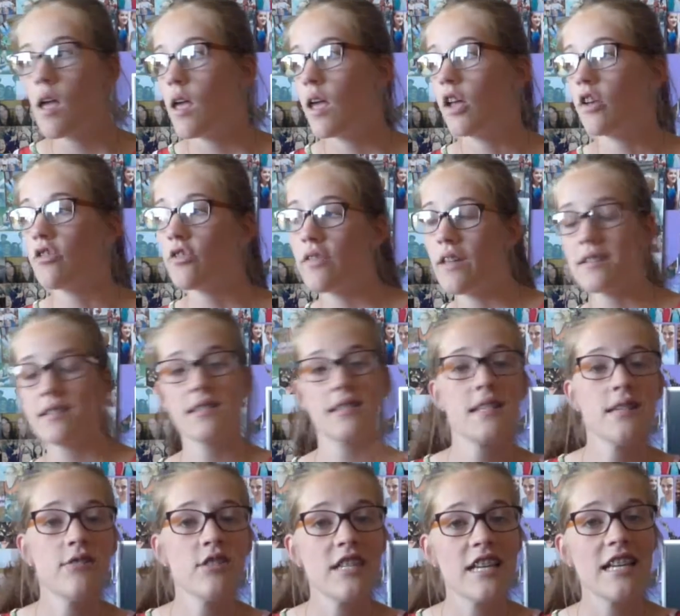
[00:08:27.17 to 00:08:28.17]
in
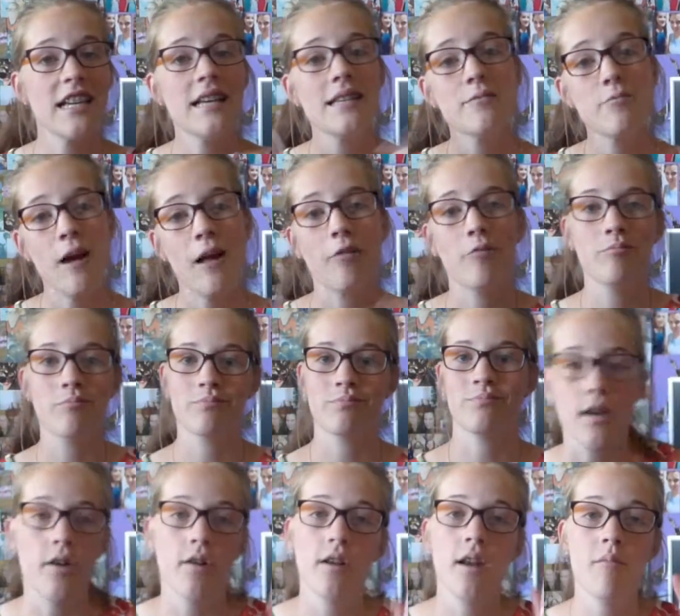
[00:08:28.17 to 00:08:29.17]
2017 as well.
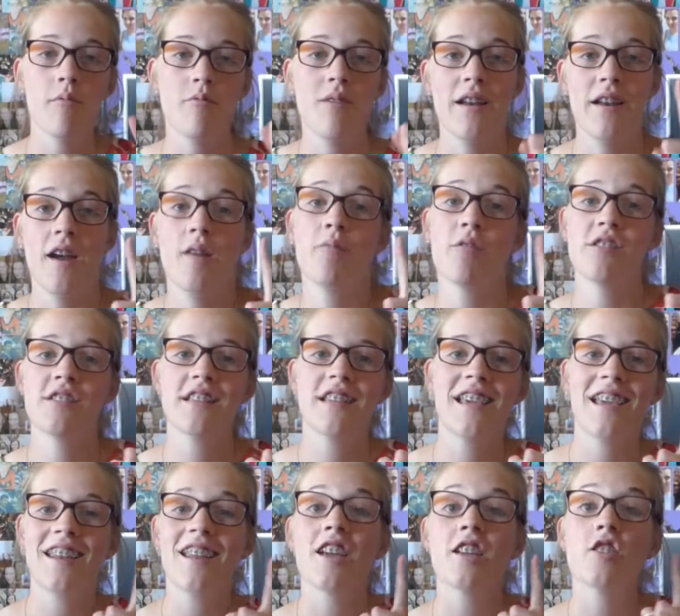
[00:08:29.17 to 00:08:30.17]
So number one, I want to
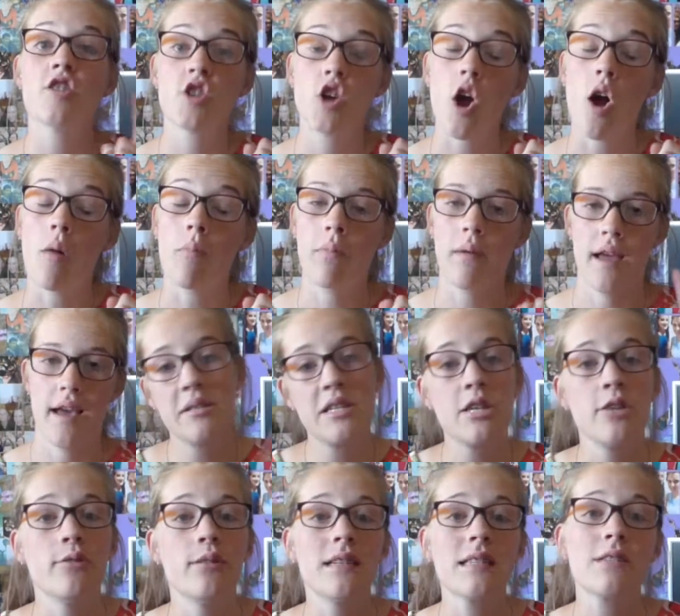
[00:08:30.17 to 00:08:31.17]
get a job. Number
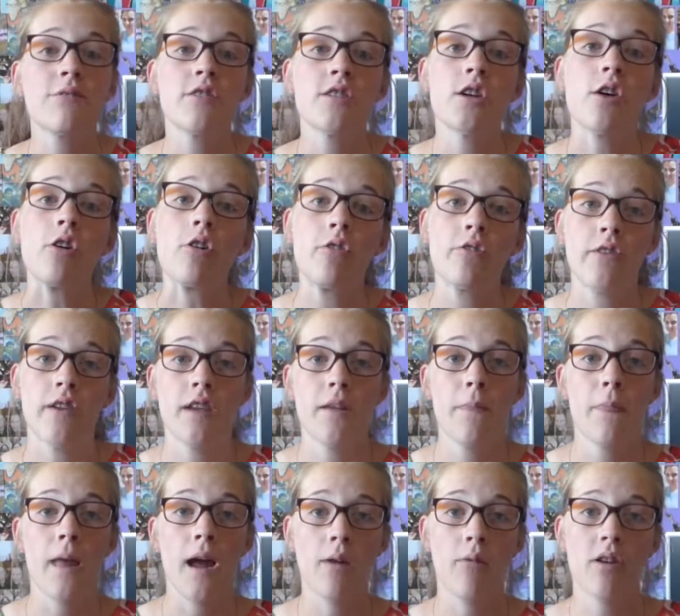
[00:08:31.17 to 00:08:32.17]
two is photography.
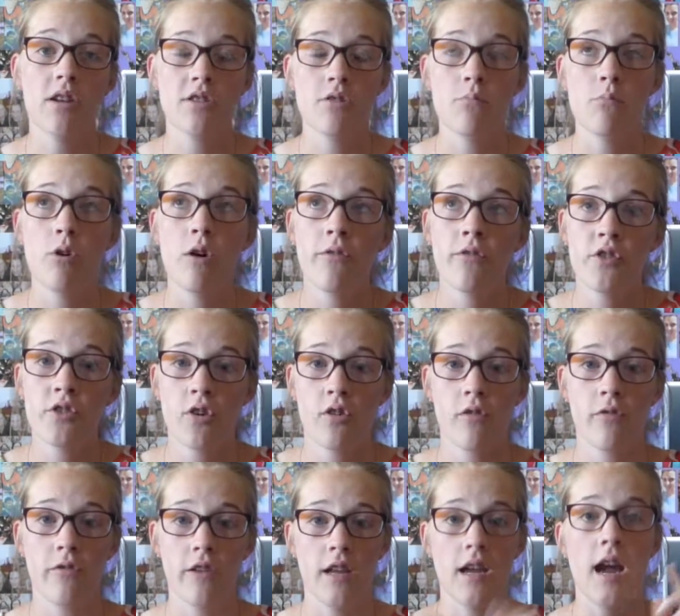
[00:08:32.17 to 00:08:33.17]
I want to do more
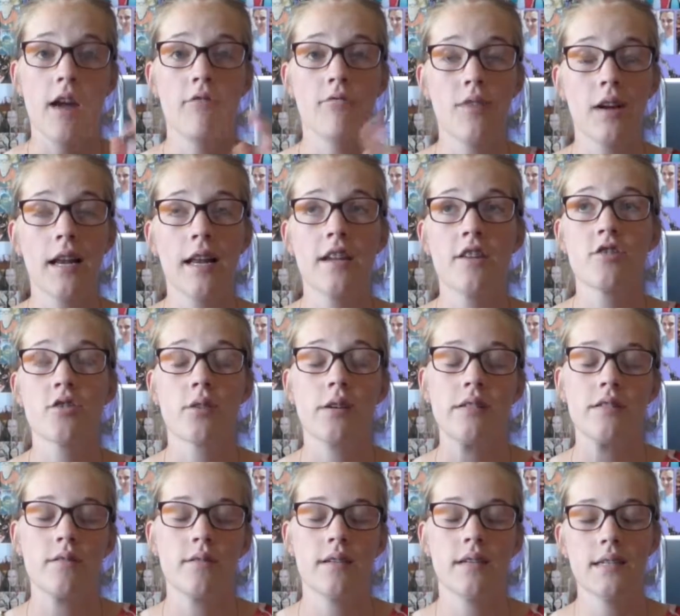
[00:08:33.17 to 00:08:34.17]
photography. I really
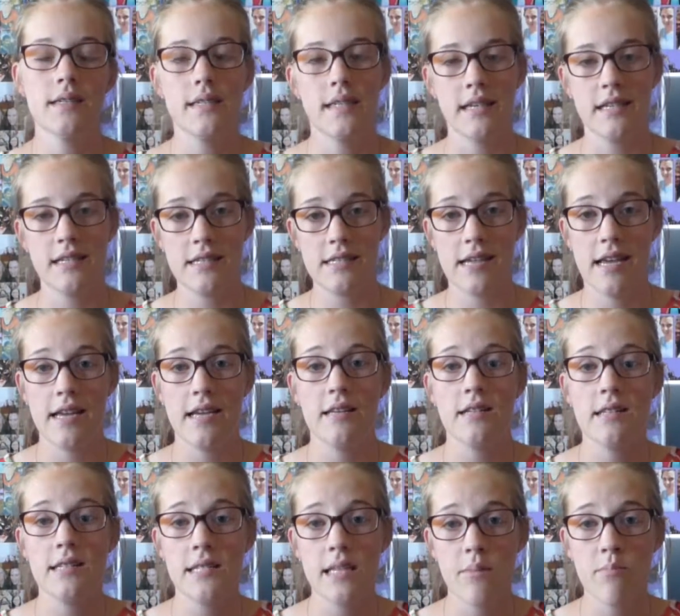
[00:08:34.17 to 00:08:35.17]
enjoyed doing a second a day in
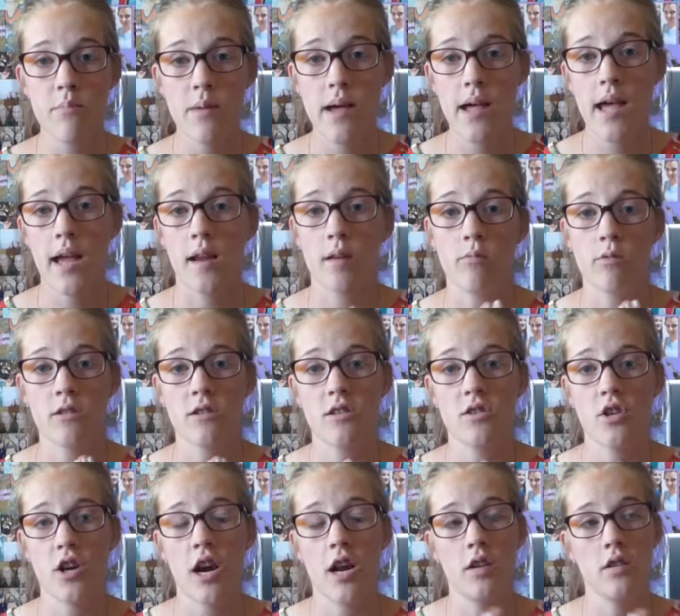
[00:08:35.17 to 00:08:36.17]
December, and I want to
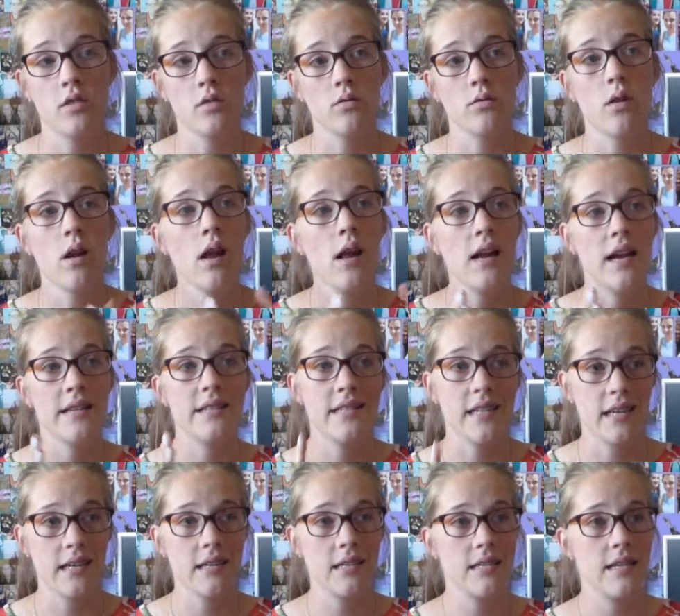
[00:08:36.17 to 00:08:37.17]
try and do a
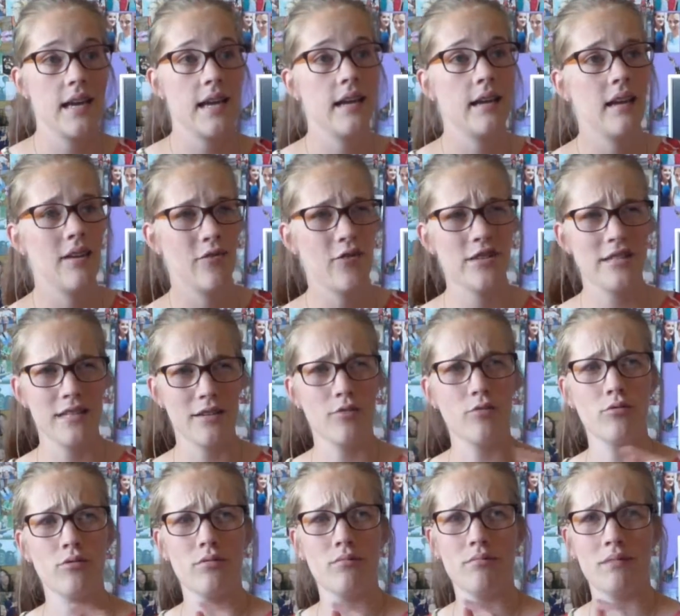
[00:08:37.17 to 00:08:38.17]
second a day every
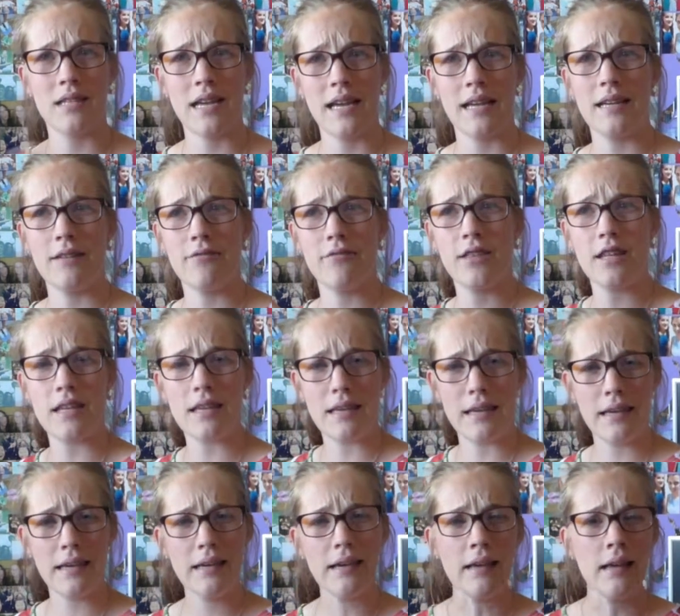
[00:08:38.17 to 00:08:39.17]
single day of
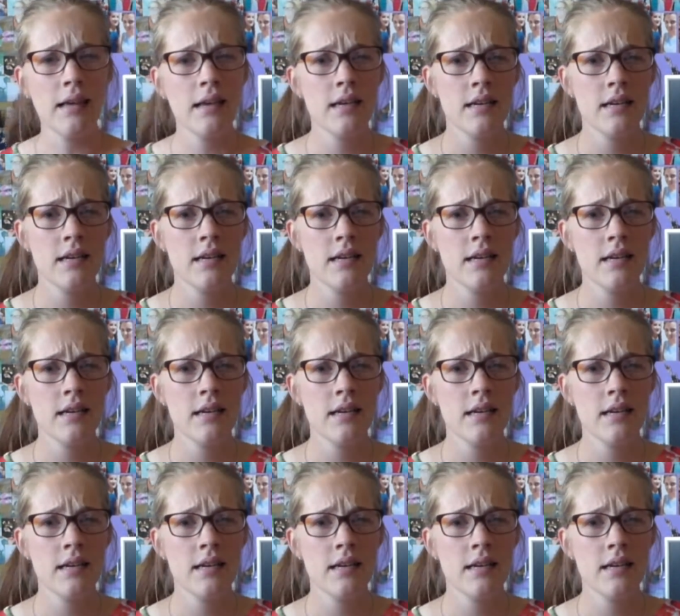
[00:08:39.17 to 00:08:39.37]
the year